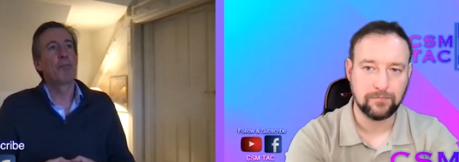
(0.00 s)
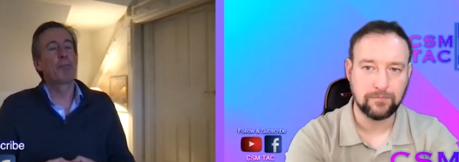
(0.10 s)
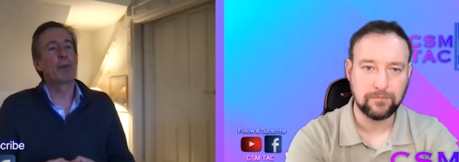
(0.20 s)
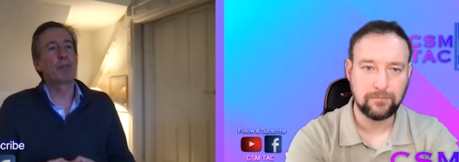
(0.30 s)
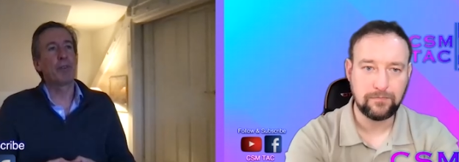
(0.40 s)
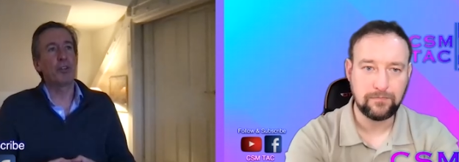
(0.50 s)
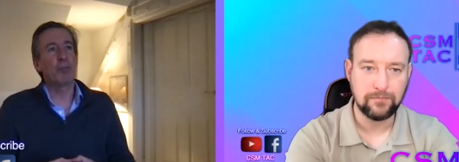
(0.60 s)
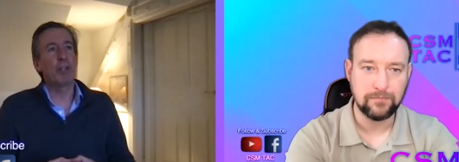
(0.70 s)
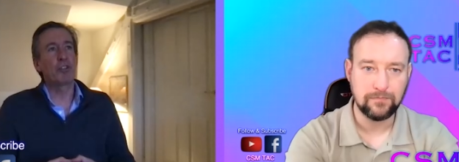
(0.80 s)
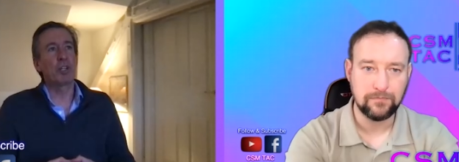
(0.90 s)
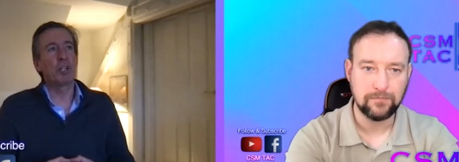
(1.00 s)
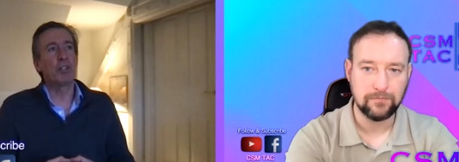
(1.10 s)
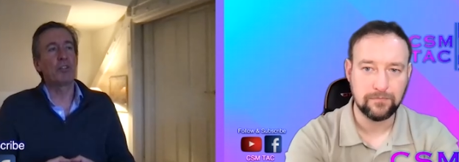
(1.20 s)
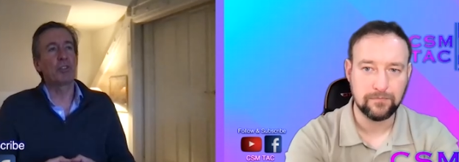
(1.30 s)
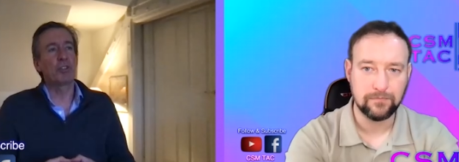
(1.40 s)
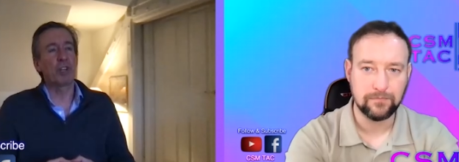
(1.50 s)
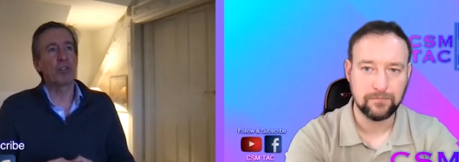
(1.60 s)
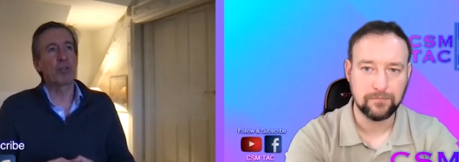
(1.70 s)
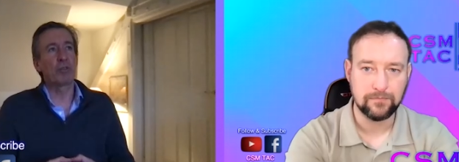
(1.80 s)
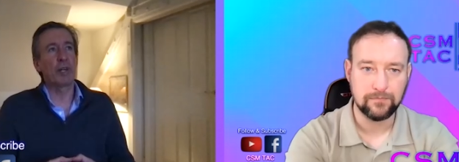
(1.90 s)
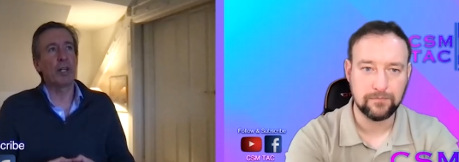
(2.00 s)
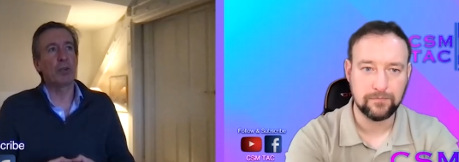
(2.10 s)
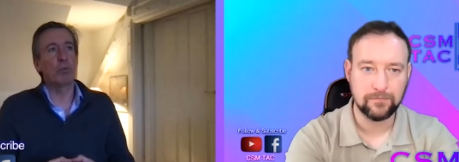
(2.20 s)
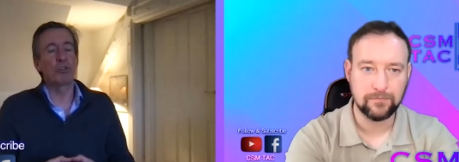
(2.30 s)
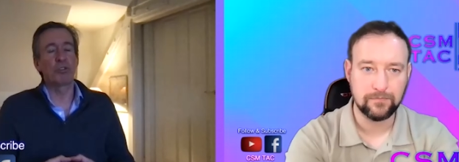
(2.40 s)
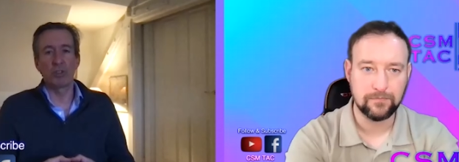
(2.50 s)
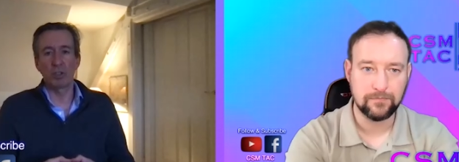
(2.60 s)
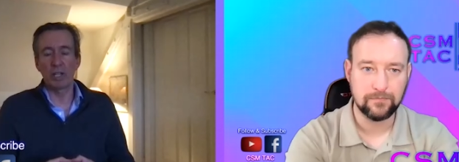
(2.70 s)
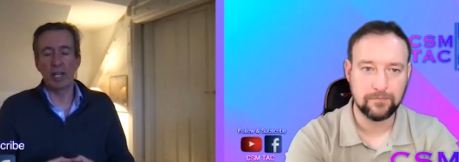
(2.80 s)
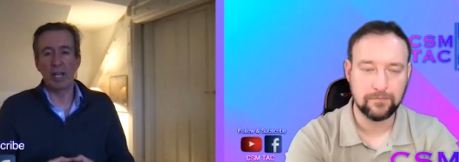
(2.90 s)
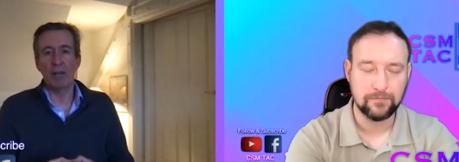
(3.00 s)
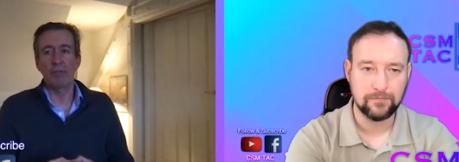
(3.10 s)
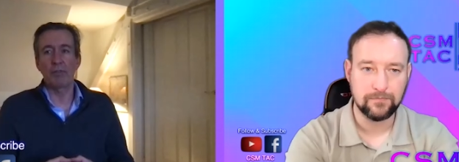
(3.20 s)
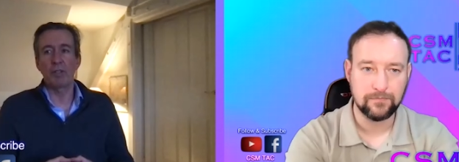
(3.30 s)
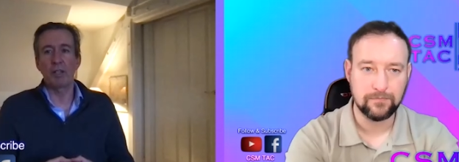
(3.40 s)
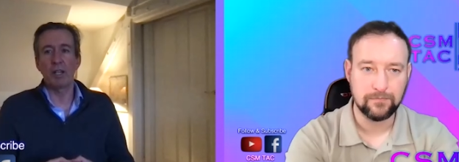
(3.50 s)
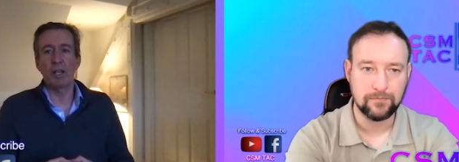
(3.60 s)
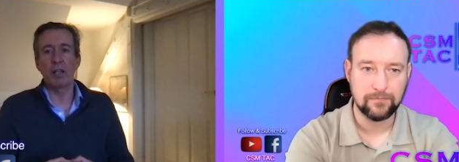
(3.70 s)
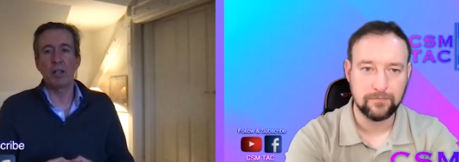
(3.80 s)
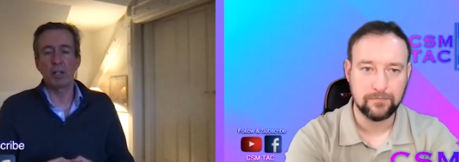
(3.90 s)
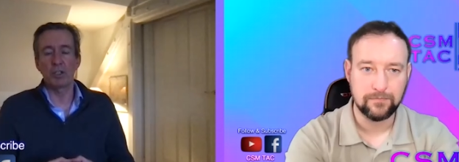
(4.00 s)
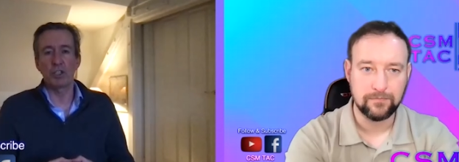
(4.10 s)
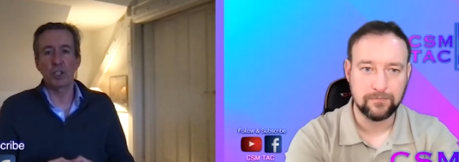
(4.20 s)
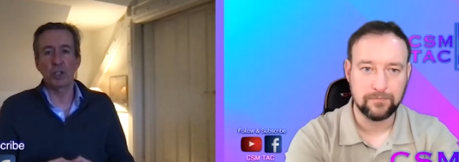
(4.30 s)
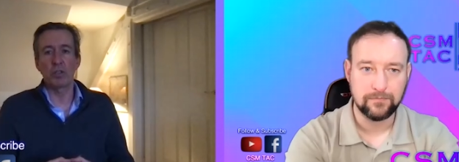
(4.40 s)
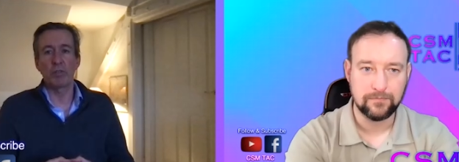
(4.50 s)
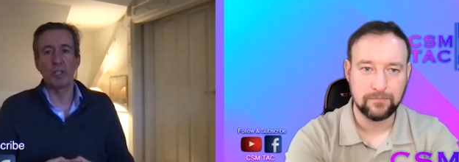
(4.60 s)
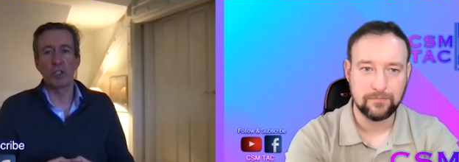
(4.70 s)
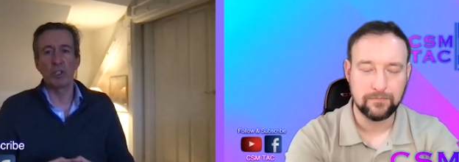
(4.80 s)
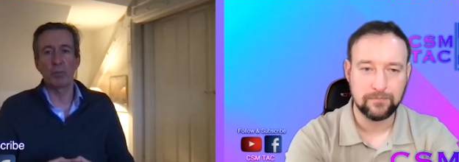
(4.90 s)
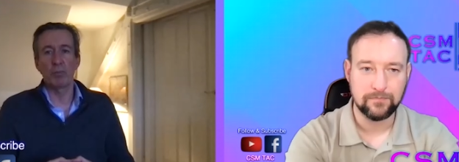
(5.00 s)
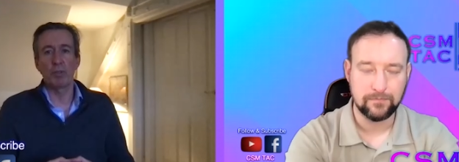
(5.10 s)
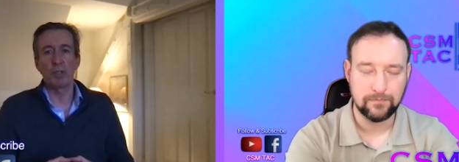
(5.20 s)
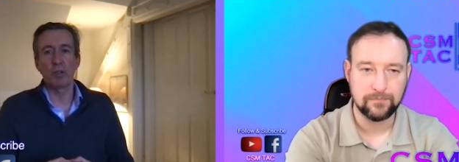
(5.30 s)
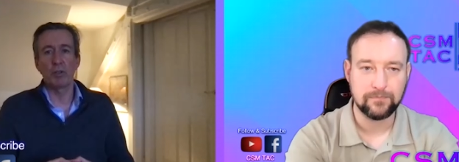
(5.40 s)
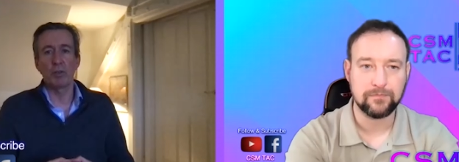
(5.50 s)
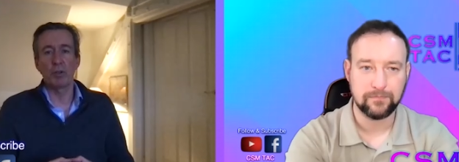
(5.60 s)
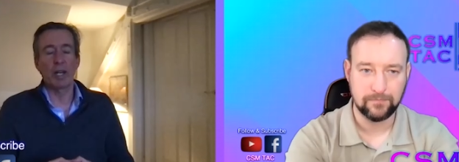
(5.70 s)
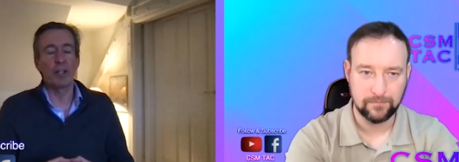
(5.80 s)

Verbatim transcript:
Speaker 1: But fundamentally, success or failure will still have a large chunk of leadership, you know, involved.